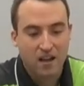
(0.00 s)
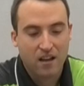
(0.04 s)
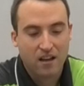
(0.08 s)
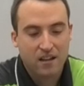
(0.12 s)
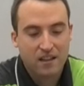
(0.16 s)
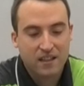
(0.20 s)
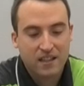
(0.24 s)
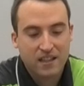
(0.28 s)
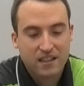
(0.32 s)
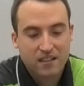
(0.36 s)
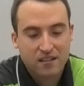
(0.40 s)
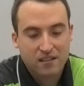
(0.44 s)

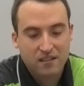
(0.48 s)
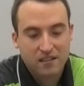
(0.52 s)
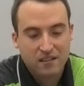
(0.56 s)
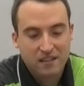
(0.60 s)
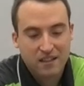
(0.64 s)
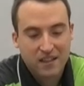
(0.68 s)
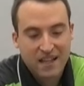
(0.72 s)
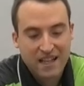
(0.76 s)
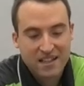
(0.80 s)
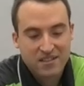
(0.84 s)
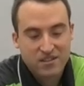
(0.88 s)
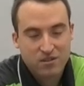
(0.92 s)
a little
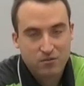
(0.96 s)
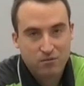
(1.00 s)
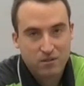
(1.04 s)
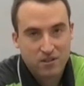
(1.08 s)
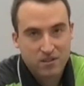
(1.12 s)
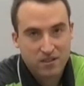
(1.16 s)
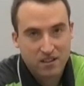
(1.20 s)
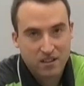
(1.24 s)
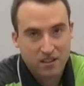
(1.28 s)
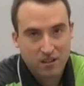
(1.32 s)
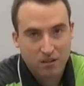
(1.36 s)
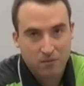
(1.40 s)
less
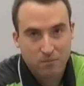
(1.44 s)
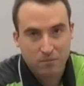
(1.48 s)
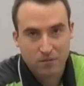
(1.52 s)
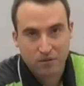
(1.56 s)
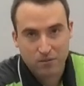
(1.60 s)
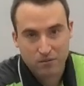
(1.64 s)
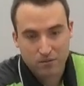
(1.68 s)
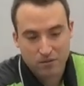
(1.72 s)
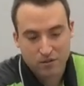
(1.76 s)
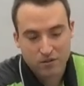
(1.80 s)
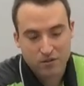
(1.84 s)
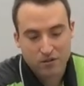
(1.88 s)
risky
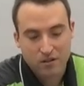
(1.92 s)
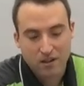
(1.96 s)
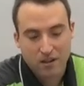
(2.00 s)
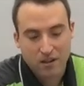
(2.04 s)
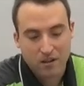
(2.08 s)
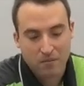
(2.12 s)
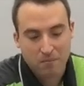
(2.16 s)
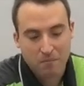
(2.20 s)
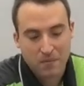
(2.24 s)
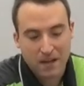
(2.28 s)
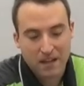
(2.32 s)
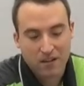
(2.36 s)
approach
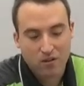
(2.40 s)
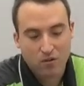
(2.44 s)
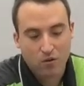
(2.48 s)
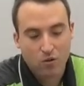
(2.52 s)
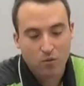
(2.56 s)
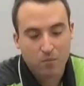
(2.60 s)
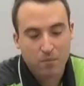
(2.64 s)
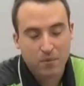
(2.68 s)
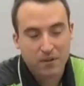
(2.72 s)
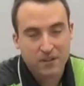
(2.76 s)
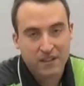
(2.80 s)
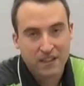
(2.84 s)
by
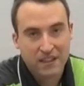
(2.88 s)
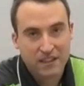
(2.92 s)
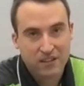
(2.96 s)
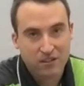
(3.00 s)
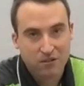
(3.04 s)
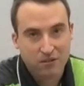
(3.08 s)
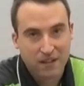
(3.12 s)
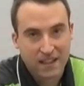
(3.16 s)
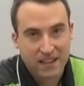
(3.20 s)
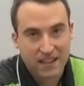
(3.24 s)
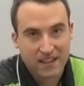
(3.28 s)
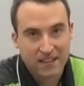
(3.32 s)
opening
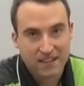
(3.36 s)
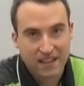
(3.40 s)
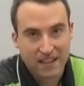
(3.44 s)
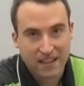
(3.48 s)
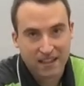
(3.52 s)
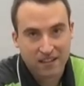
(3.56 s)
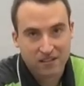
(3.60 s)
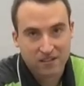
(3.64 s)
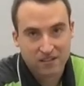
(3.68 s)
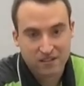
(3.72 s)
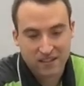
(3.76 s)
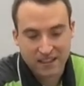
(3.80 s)
the racket
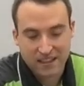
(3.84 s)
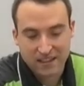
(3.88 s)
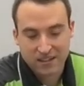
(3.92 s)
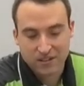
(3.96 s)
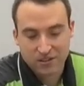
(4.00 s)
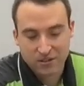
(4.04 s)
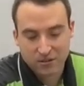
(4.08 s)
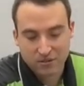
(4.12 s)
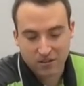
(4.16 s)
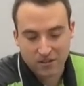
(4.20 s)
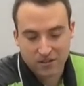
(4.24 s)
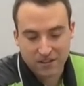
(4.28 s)
angle
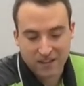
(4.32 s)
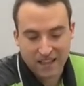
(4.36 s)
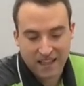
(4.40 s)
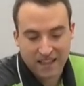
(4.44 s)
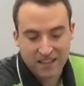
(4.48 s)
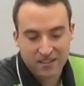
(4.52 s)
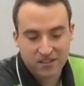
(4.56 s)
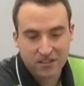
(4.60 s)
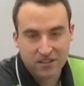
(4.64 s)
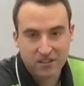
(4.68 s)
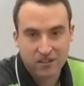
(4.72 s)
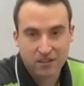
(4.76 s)
into a
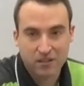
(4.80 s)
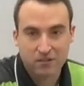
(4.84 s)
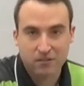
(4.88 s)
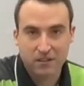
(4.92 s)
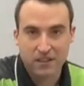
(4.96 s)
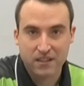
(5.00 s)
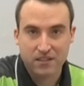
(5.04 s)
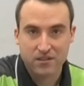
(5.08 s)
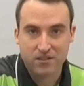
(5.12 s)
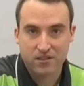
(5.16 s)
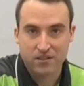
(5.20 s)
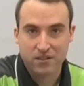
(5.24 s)
90
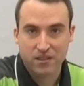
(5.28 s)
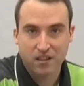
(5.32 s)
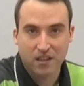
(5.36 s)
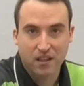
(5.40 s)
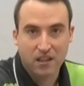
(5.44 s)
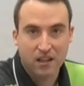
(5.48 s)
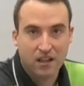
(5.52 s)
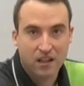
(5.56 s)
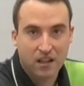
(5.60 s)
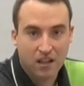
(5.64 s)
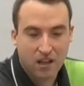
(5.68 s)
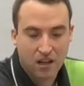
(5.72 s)
degrees
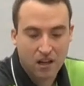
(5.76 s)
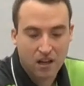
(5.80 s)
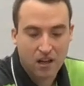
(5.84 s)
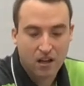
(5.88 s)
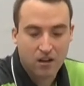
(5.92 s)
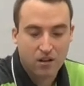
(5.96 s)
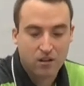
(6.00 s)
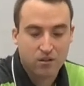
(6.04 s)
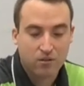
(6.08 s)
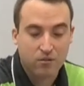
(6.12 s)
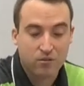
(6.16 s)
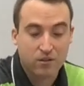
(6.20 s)

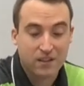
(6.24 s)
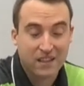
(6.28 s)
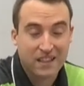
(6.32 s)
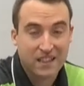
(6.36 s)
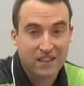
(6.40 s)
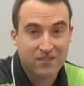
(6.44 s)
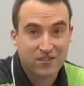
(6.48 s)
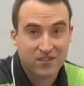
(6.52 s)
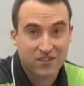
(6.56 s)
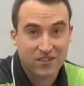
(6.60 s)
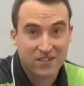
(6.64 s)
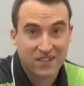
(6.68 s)
or
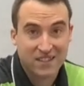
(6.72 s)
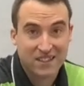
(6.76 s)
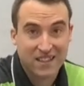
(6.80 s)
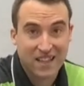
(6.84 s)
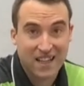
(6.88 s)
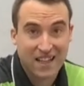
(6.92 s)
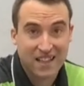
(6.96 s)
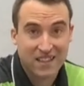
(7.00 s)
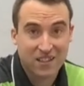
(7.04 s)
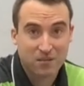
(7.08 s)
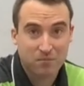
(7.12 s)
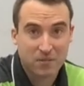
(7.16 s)
even a
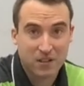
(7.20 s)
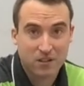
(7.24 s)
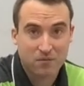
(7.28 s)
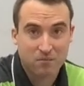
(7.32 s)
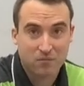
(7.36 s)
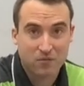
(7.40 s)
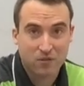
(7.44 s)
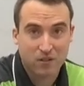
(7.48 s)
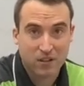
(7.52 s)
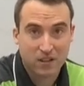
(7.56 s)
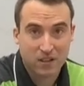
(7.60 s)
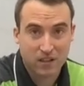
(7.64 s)
tiny
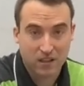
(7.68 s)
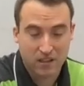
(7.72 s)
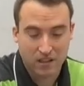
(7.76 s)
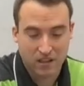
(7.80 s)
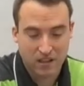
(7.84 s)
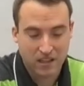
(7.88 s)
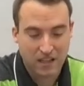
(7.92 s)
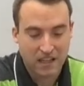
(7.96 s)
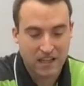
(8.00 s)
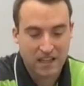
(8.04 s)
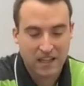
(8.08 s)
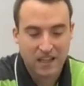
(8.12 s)
bit more.
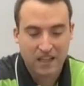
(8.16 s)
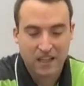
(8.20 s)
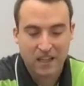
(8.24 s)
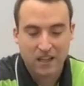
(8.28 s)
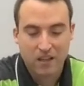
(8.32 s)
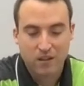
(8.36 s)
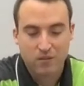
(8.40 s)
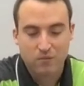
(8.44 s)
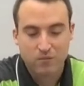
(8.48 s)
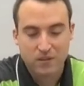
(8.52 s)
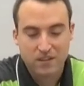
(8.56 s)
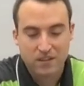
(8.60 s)

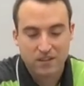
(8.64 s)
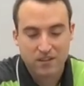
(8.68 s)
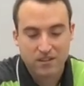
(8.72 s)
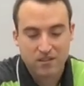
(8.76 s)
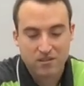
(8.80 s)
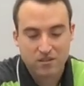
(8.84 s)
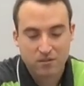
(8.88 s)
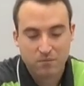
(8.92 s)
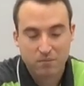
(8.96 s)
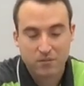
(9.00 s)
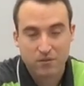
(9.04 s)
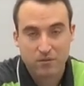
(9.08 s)
With
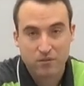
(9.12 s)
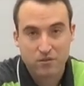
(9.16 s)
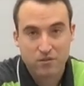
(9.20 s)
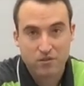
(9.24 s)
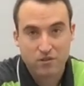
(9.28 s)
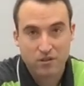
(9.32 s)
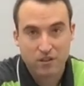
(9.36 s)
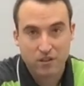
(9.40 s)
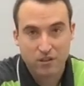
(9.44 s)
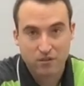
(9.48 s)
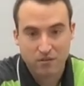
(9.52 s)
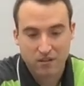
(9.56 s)
this
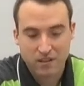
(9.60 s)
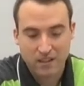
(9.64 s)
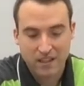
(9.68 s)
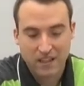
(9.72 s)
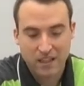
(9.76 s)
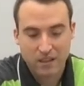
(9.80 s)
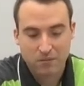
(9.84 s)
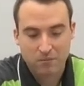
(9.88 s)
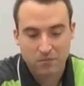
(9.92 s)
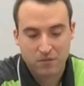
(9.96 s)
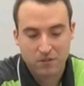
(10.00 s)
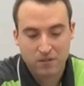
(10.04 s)
approach, you are
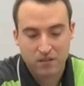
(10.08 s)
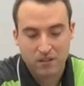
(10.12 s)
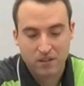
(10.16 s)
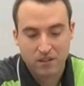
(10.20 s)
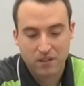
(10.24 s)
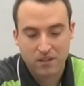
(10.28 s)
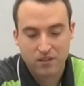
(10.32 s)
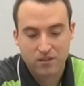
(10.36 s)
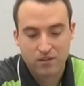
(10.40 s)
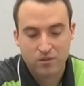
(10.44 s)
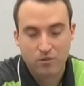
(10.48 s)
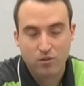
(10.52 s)

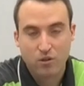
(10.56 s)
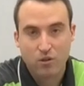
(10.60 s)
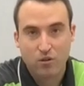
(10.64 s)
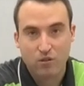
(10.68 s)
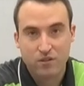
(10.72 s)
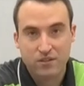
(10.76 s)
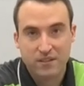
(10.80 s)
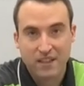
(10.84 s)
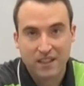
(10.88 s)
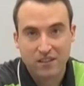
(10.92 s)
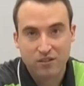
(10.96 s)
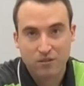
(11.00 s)
able to
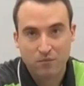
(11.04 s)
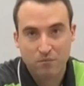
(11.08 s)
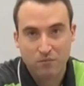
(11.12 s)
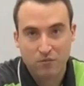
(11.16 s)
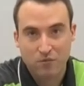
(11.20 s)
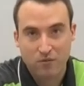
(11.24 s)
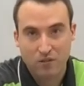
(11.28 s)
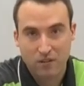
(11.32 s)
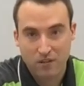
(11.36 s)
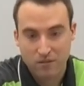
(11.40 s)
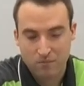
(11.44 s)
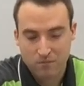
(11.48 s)
contact the
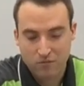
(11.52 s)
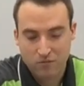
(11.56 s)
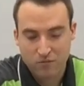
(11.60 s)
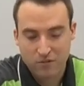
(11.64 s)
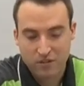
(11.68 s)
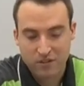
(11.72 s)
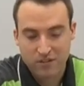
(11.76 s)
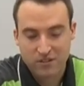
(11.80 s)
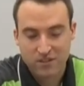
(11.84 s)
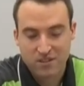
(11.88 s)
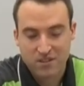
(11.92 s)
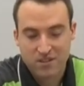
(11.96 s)
ball
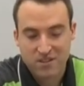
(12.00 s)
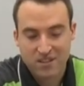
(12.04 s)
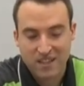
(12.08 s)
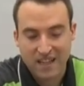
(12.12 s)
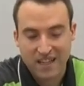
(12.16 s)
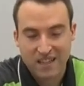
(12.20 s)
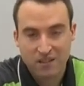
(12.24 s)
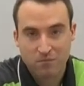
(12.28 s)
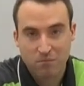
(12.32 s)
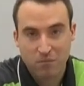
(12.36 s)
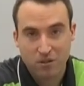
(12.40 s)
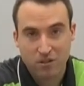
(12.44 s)
more on the
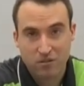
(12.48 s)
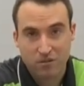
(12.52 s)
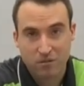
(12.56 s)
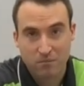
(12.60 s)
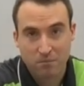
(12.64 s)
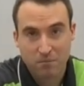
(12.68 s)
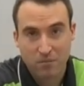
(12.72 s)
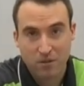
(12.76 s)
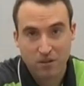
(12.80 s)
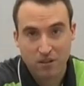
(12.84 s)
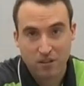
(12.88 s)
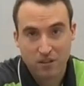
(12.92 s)
side
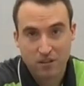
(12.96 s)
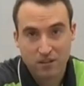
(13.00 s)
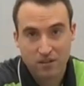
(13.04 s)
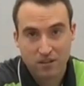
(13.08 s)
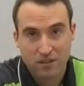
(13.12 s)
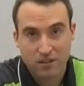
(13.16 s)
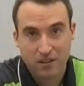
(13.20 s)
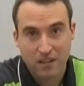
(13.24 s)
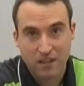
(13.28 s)
bottom part,